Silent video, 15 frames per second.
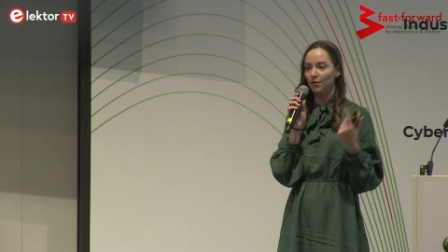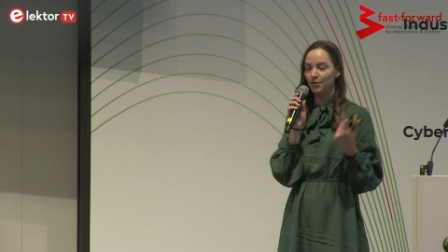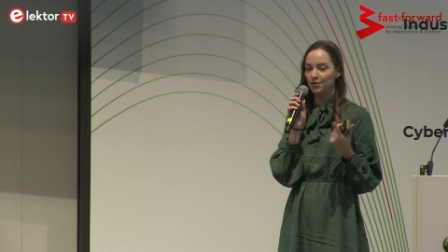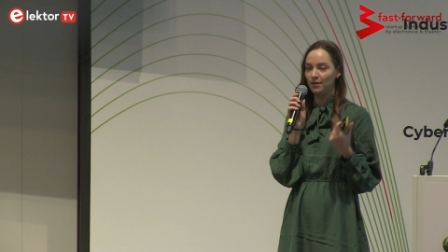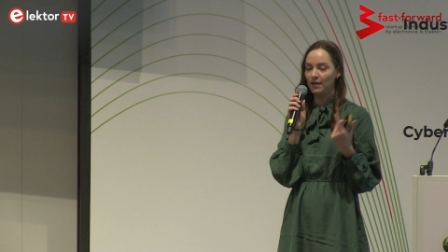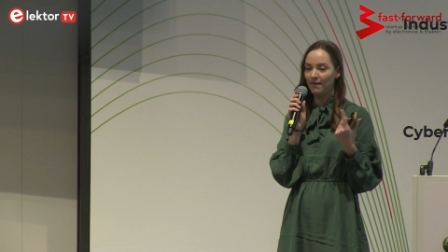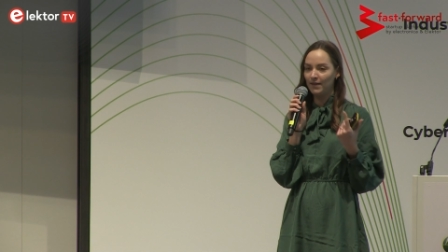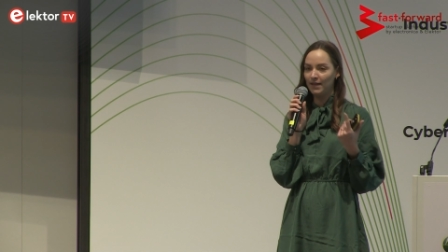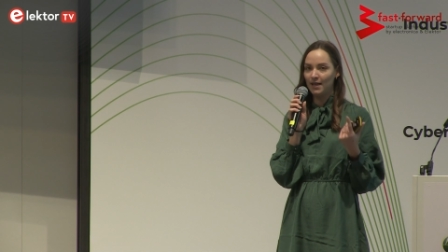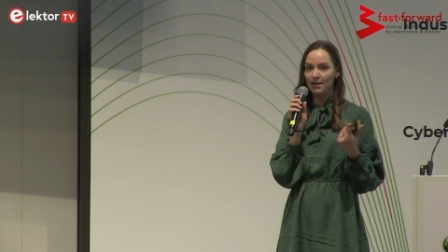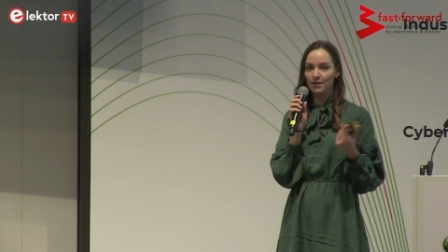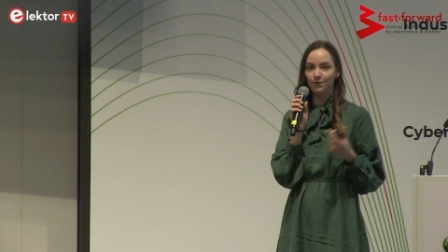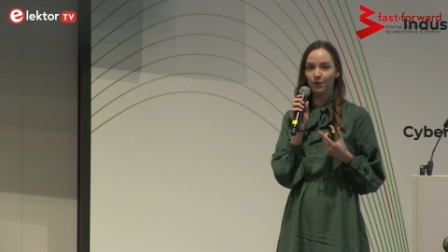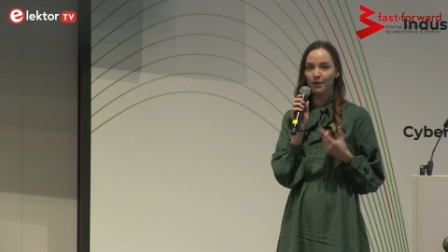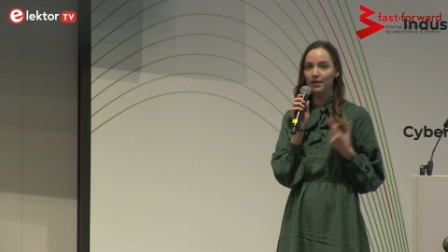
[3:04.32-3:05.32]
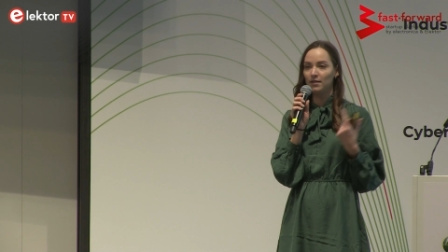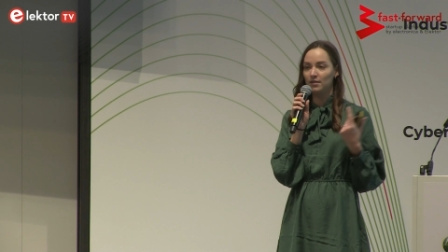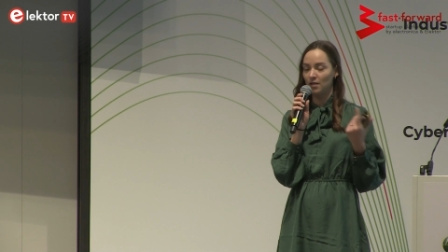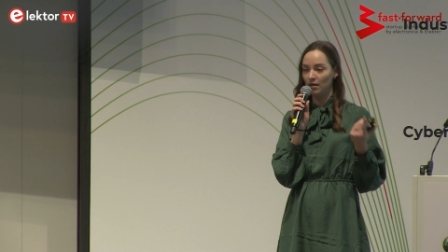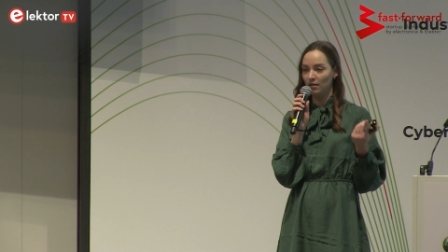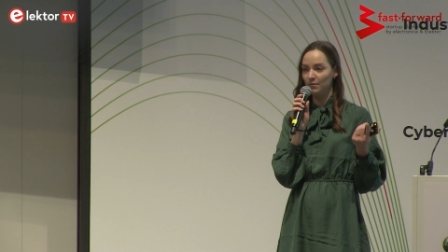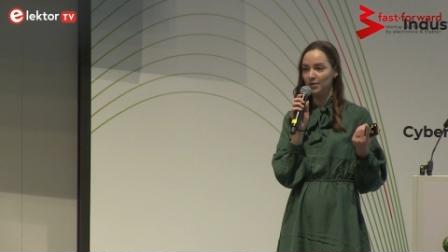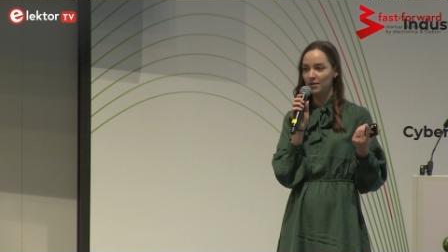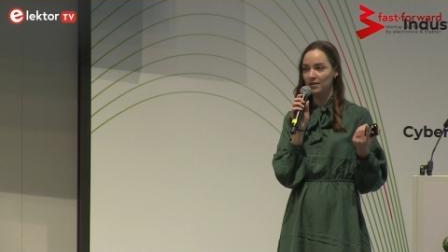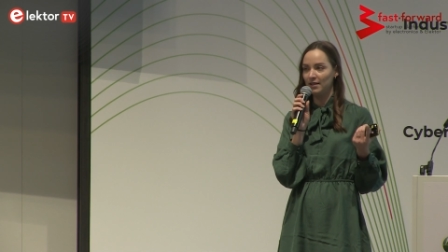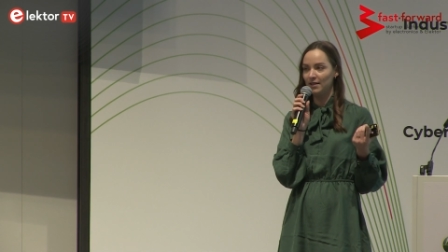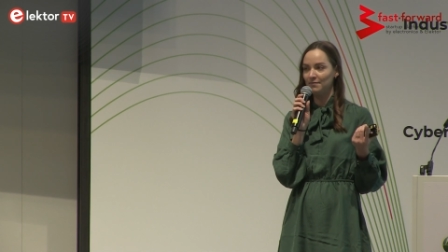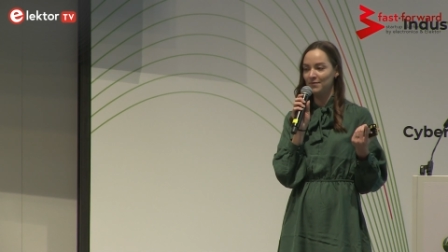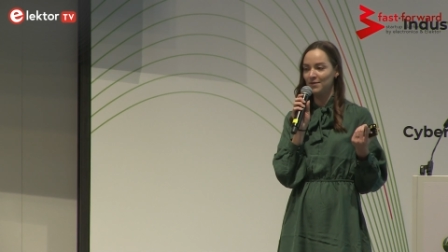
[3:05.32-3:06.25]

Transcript: also navigates fully autonomously.